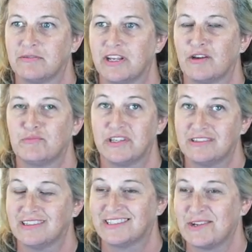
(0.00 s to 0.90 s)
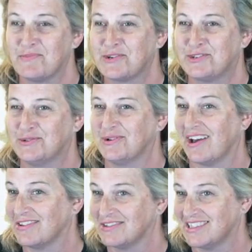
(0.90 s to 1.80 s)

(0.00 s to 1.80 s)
Rehab business number to other